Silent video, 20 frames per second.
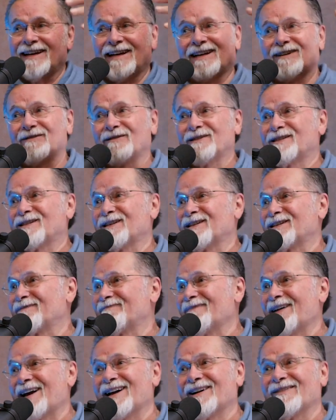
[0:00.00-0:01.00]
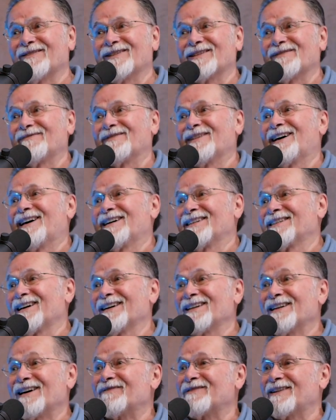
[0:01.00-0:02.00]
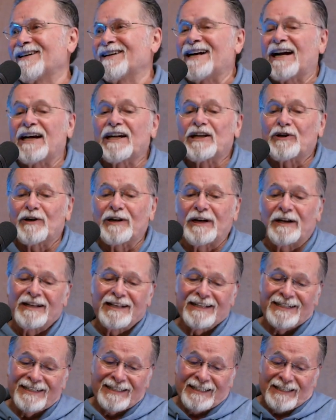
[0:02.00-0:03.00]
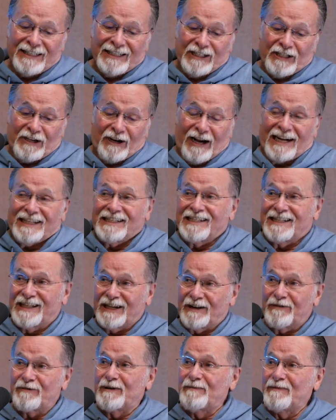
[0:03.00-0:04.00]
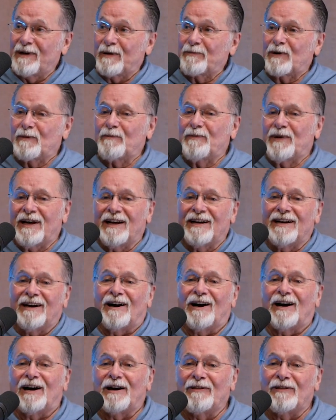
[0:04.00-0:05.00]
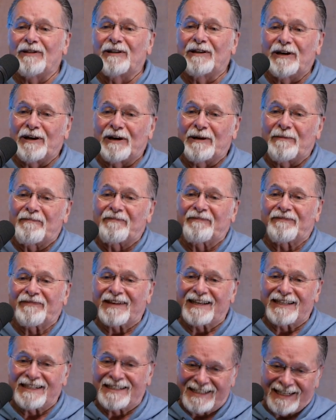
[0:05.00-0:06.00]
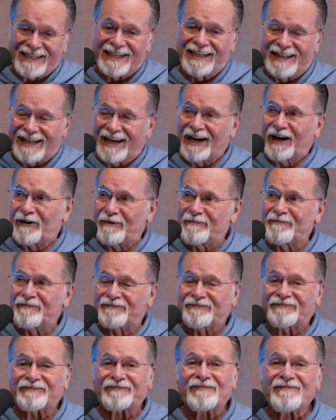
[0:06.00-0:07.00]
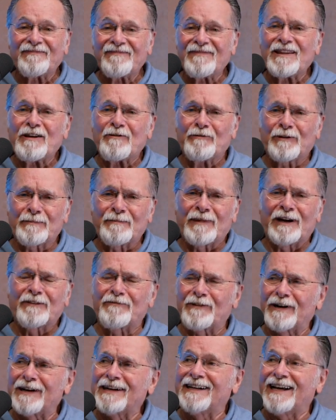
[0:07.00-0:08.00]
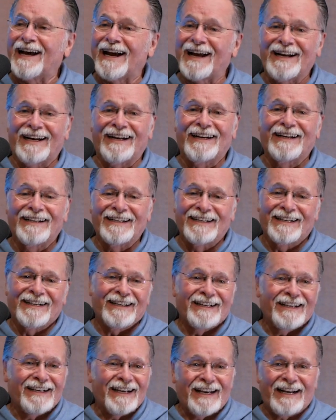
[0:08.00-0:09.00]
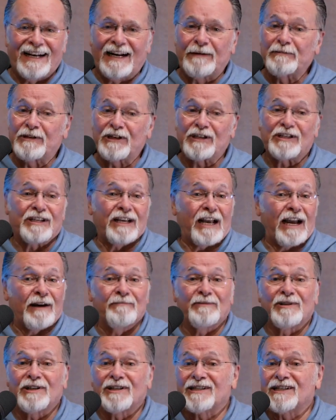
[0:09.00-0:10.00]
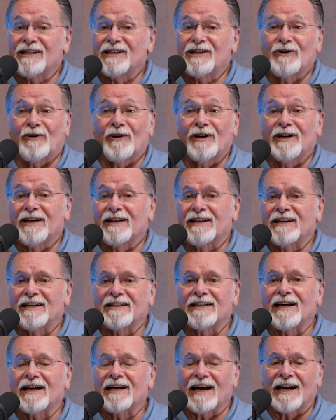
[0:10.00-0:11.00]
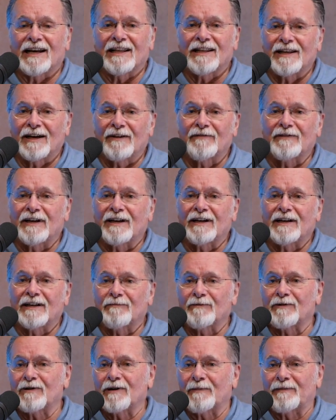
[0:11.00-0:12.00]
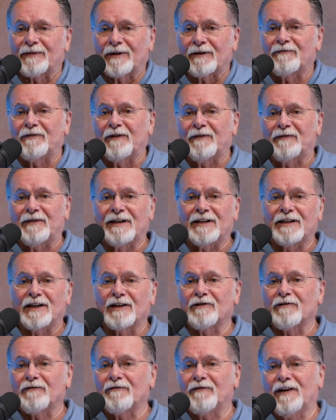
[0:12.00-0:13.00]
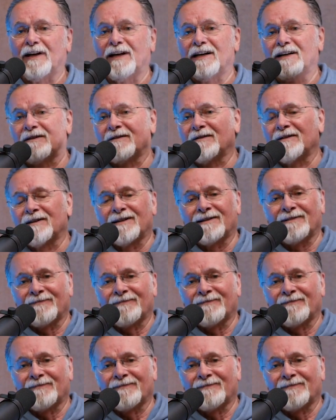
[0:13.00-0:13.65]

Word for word: and it was just man, it was a blast. I loved it. I enjoyed it. So I still remember being on the sitting there with my friend Danny. And I'm just I'm just enjoying it because I, I loved it, and we're up there 1,500 feet, and